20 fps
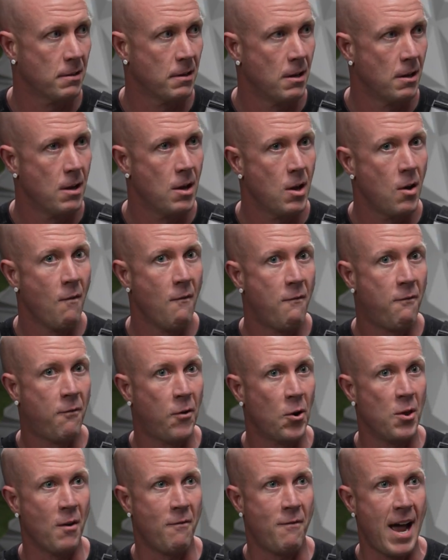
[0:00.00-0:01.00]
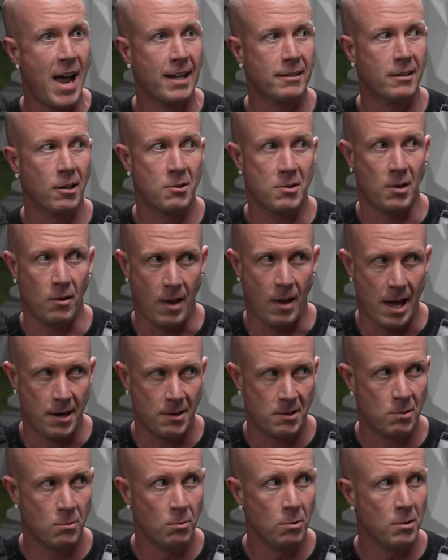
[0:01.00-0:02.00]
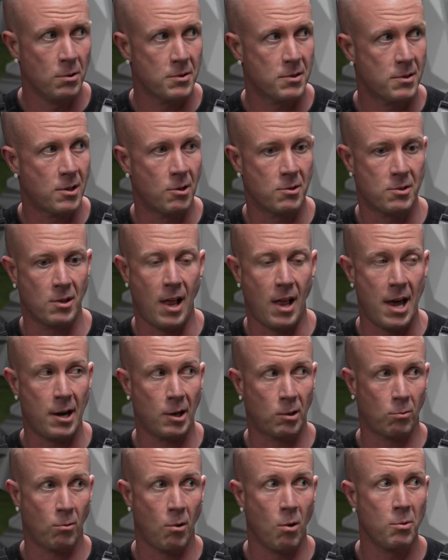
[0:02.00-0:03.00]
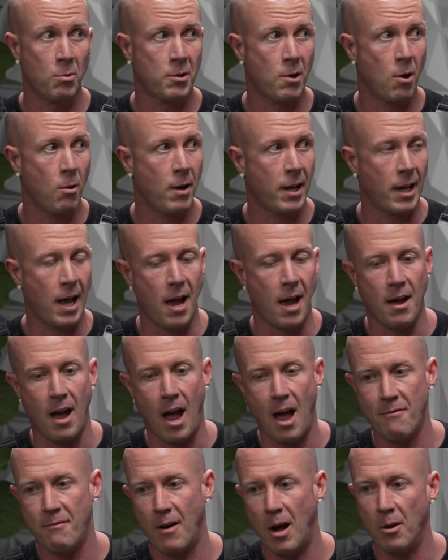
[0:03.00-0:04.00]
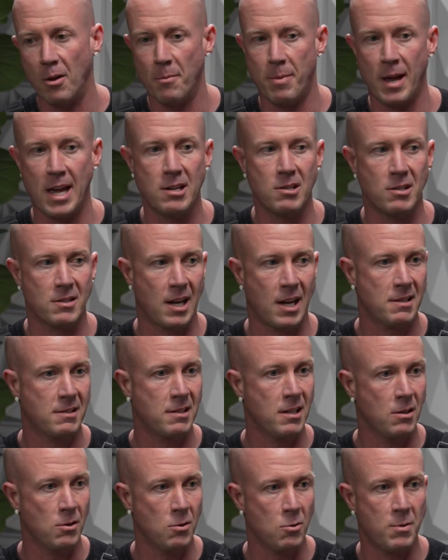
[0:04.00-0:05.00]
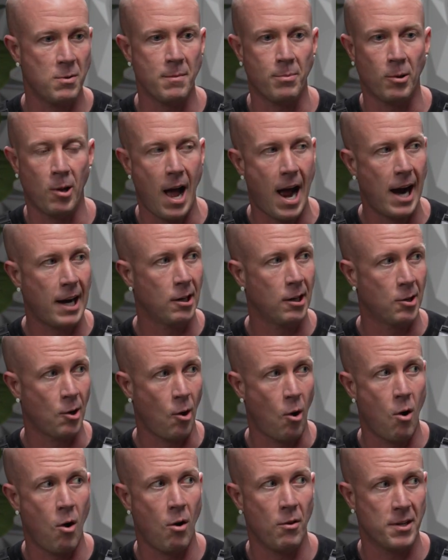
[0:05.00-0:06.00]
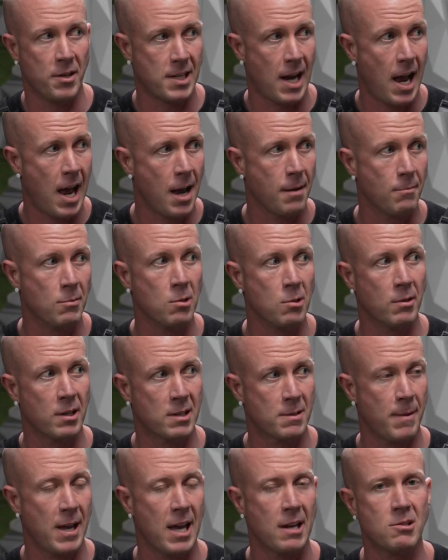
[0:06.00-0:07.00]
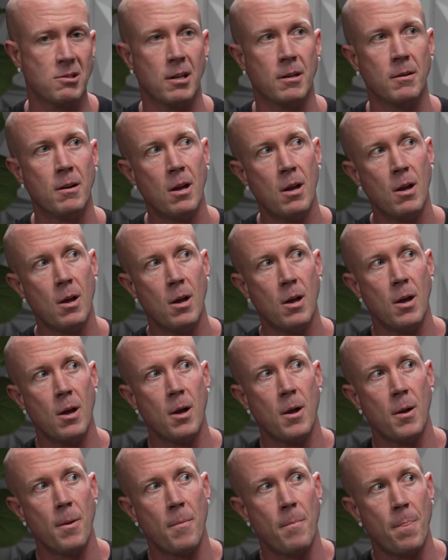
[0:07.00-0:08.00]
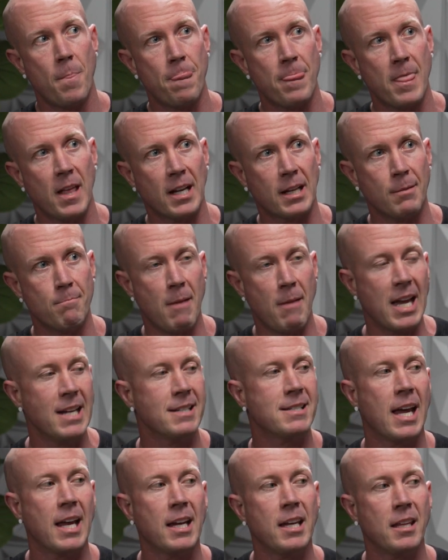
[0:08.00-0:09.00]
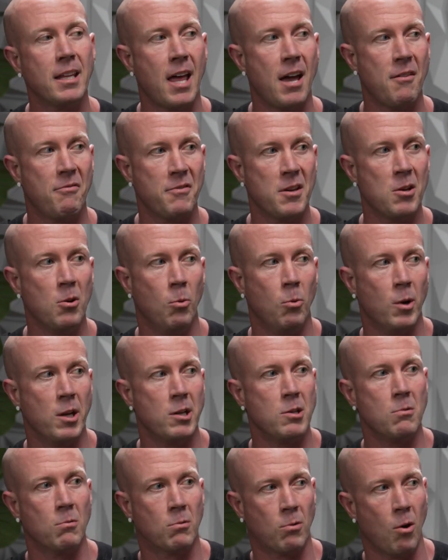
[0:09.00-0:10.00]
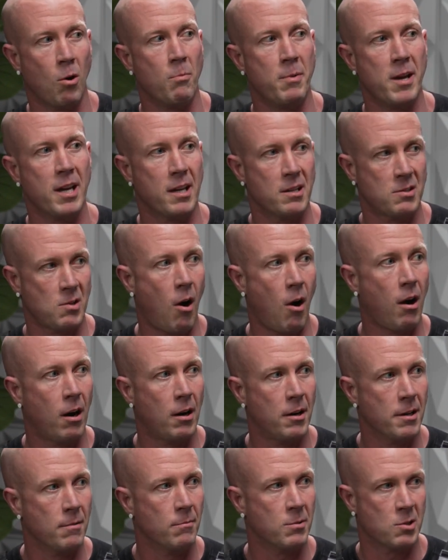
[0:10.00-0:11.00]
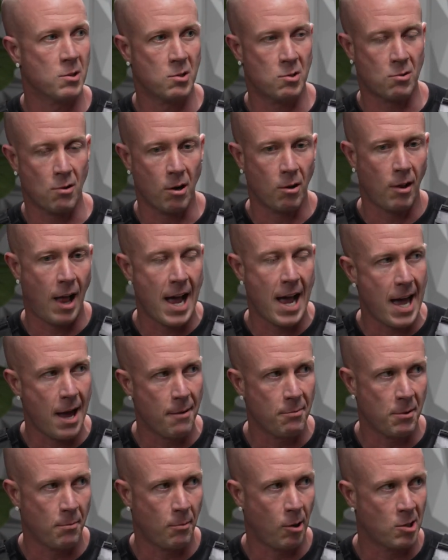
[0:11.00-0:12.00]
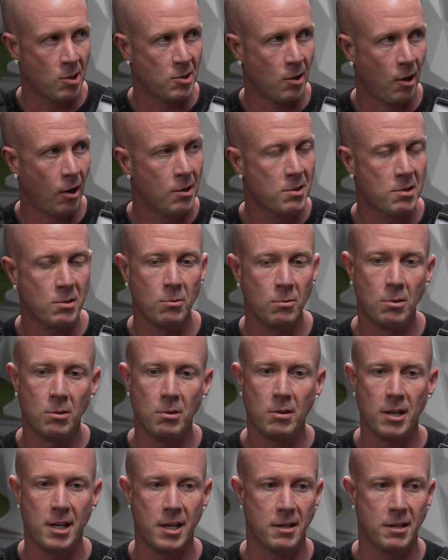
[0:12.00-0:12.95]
Mm-hmm. For the fact there's a lot of schools, there's a lot of growth going. I follow the pages, I see new people hired all the time, new expansion. Mm-hmm. Maintaining that feel when you grow big is hard. It was a struggle I had with the martial arts school.